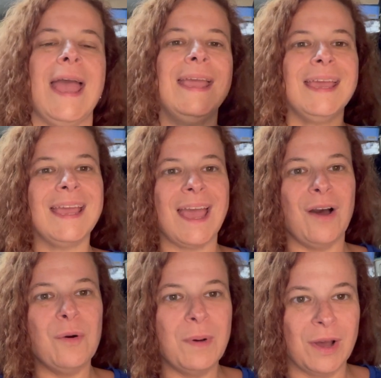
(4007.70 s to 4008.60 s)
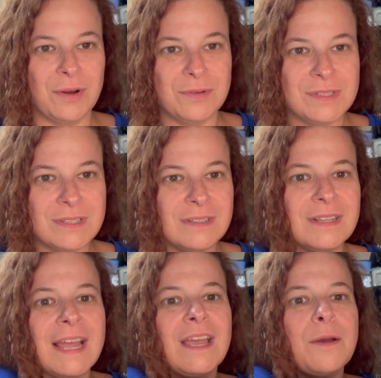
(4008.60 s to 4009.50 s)
aching elbows.
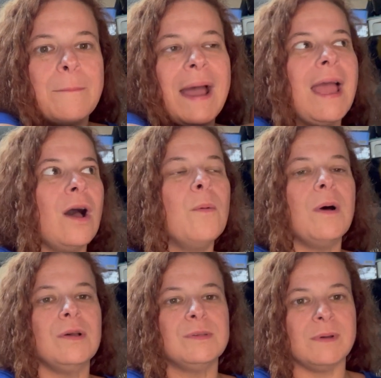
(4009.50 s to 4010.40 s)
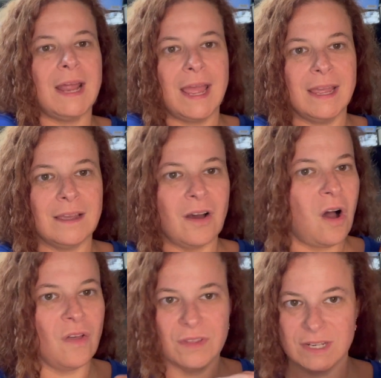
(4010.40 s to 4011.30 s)
Like my elbows would ache
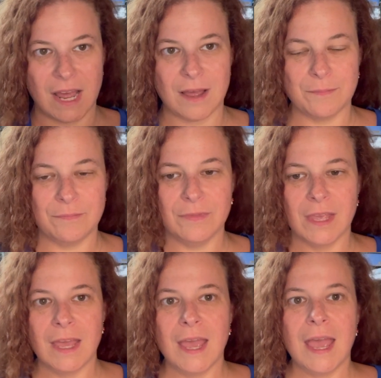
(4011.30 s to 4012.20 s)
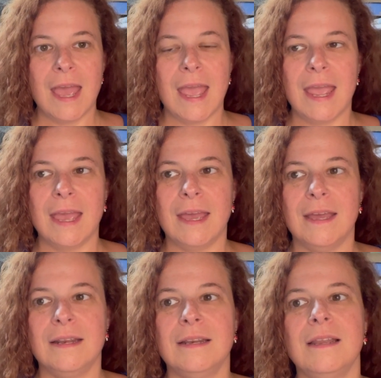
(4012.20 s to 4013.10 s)
all the time.
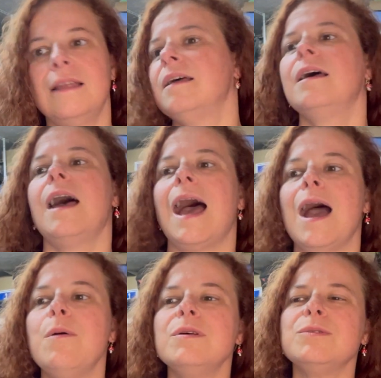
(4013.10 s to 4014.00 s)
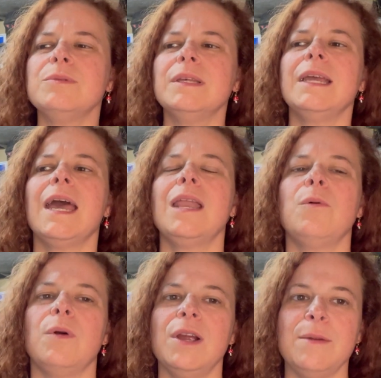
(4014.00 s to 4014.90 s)
And I was really kind
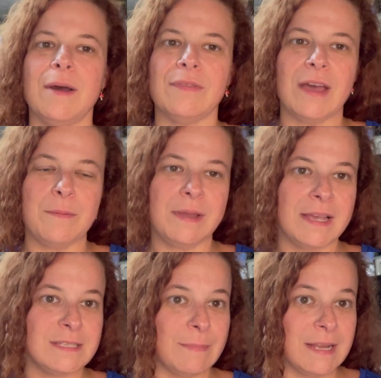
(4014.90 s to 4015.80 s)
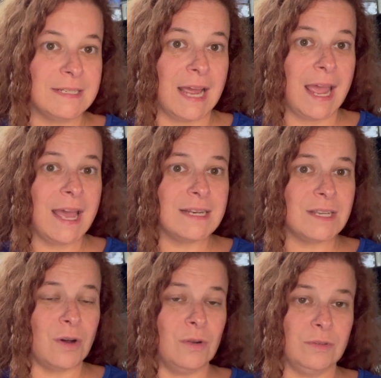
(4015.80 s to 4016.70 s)
of worried about that because my dad
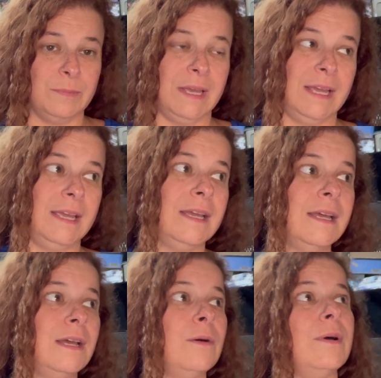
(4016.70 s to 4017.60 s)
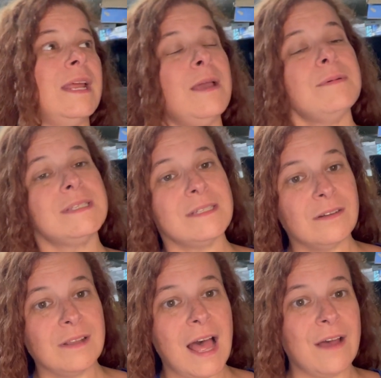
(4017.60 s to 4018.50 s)
told me when he was
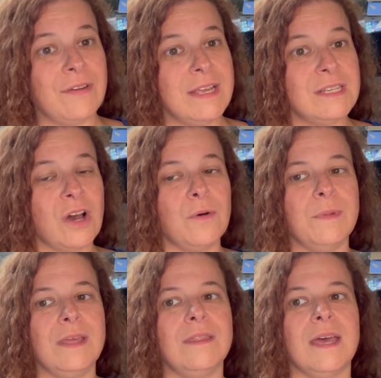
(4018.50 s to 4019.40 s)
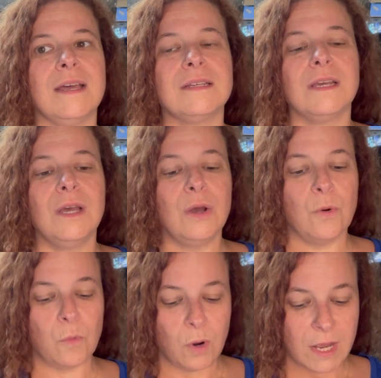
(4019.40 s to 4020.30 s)
still alive, he told me that
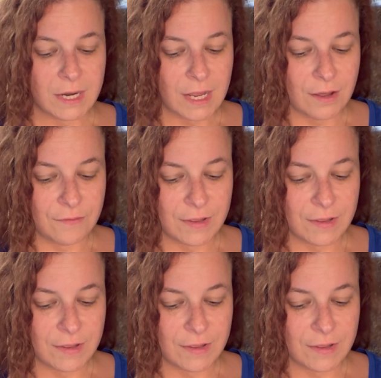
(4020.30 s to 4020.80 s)
one of